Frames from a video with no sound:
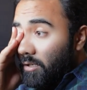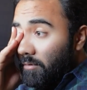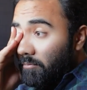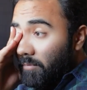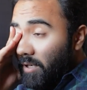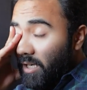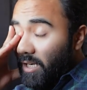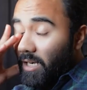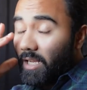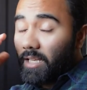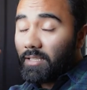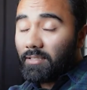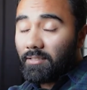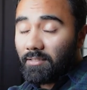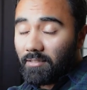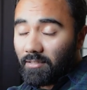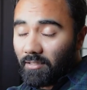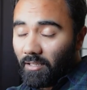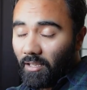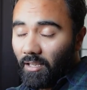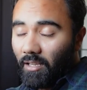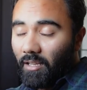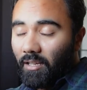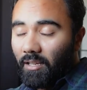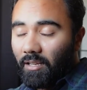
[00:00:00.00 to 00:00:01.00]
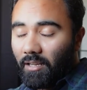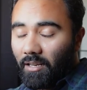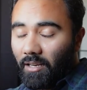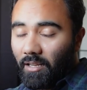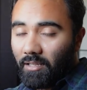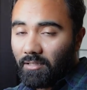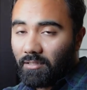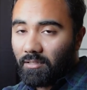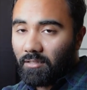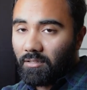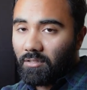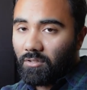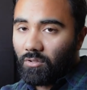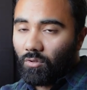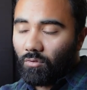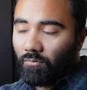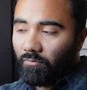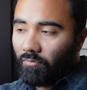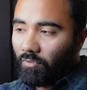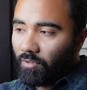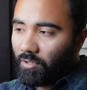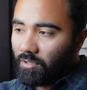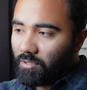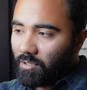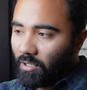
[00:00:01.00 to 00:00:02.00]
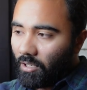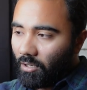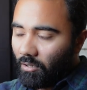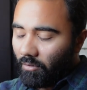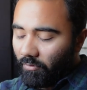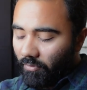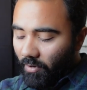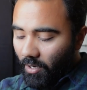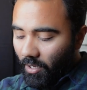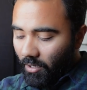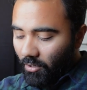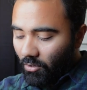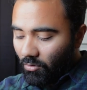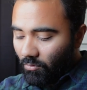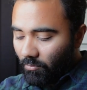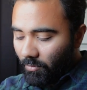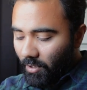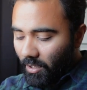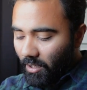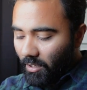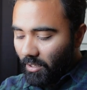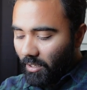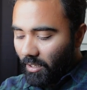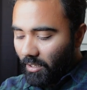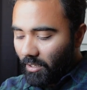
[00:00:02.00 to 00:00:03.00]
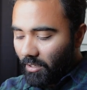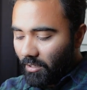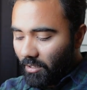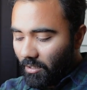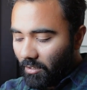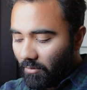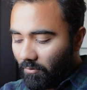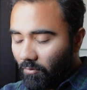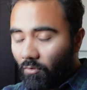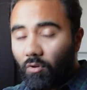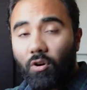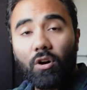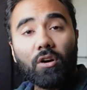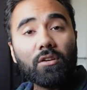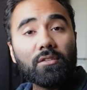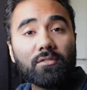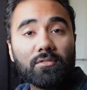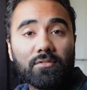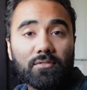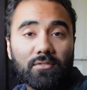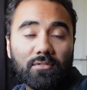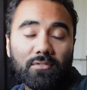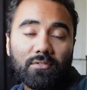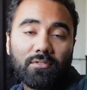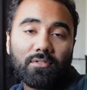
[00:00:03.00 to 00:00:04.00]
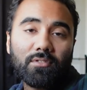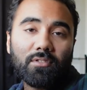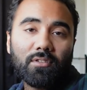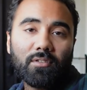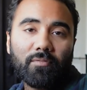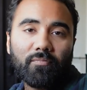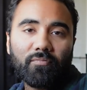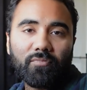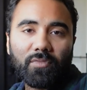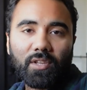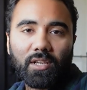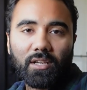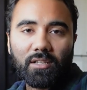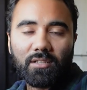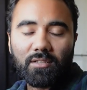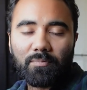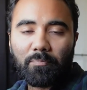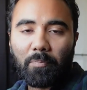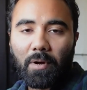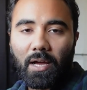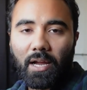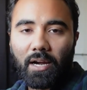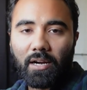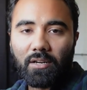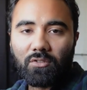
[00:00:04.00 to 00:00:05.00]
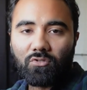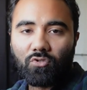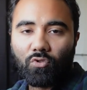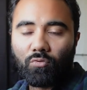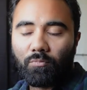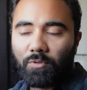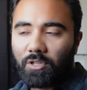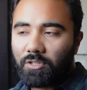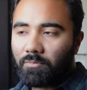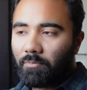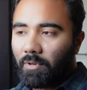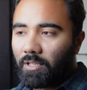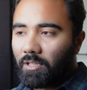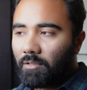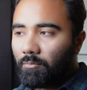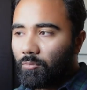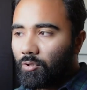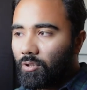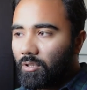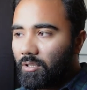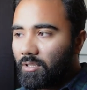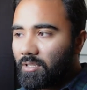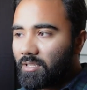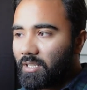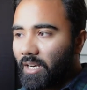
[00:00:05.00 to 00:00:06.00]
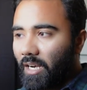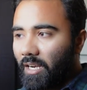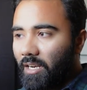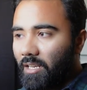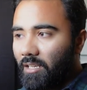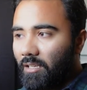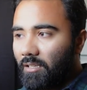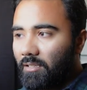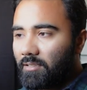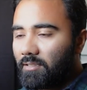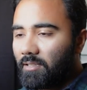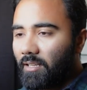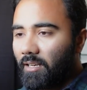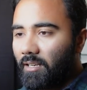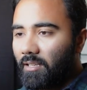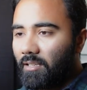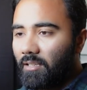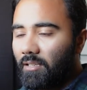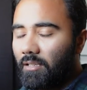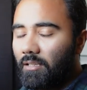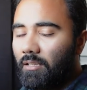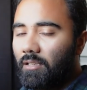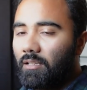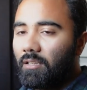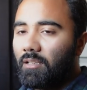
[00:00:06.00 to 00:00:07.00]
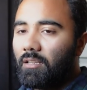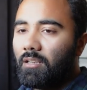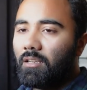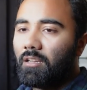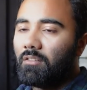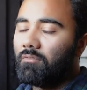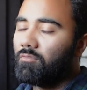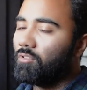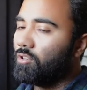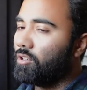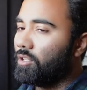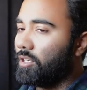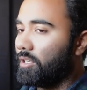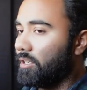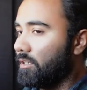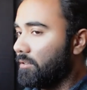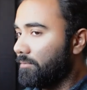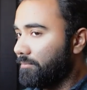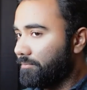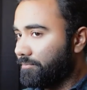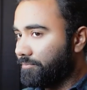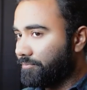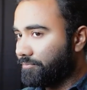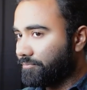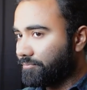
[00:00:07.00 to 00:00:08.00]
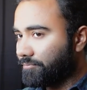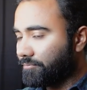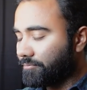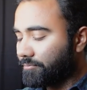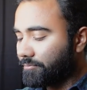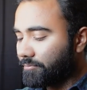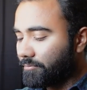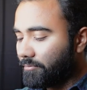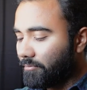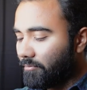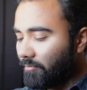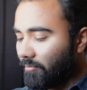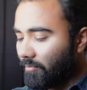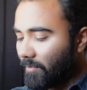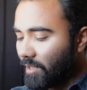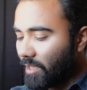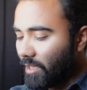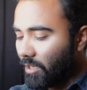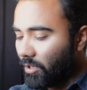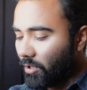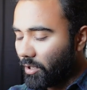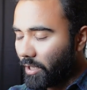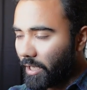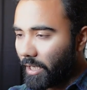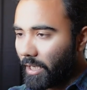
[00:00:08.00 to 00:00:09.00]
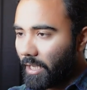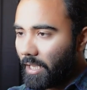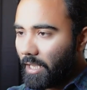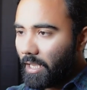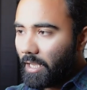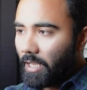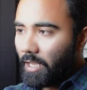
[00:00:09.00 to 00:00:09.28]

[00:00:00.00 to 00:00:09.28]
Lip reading: but let's assume for the sake of argument that he was inspired so much by the Buddhist ideals that he converted. Okay.